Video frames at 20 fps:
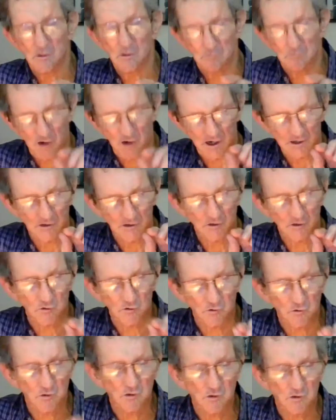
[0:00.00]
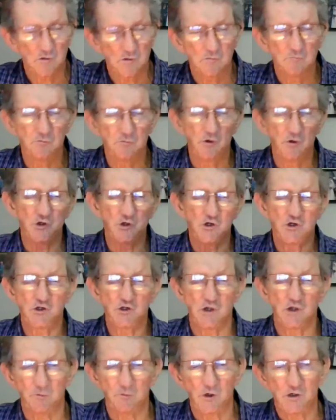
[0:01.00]
the pilot would push his
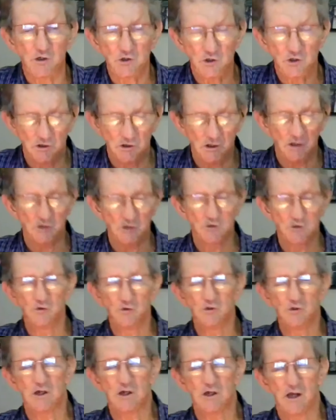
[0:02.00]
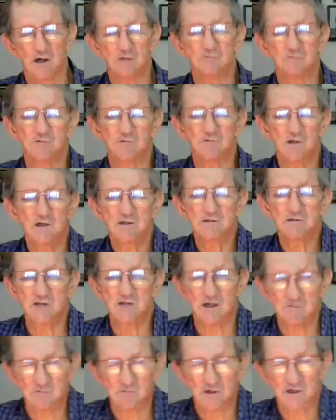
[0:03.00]
stopwatch and you would have
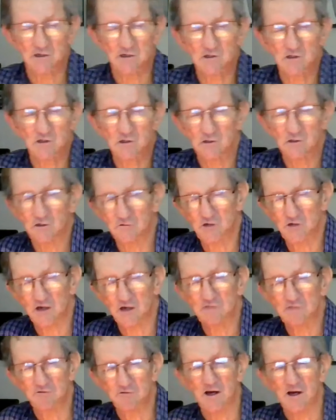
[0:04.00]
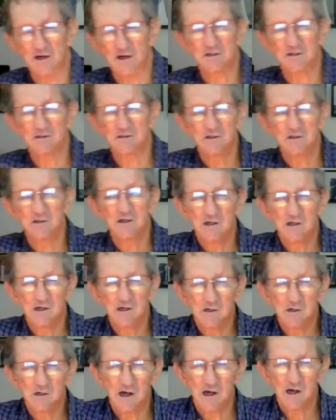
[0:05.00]
10 minutes of safe flying
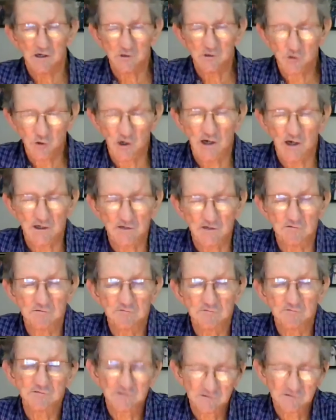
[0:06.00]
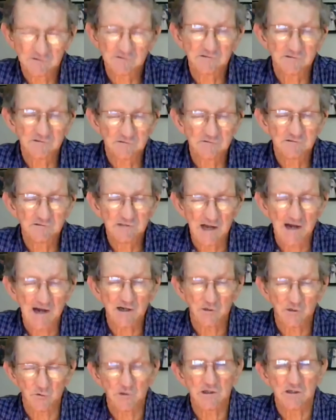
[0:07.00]
and you had to
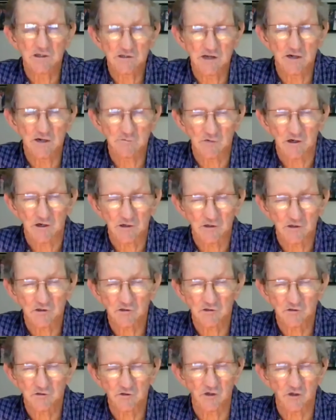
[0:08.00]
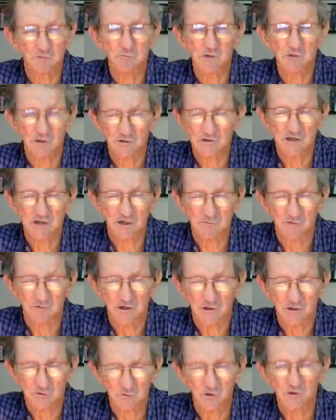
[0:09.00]
land within 10 minutes, not beyond 10
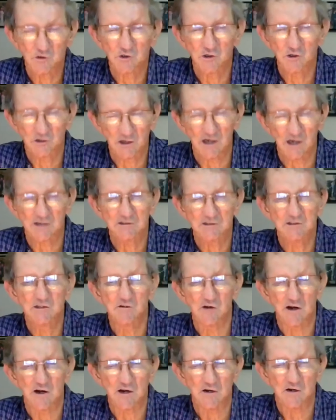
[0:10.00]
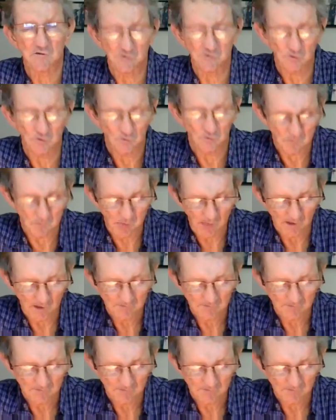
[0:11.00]
minutes, because you'd likely to run out of fuel.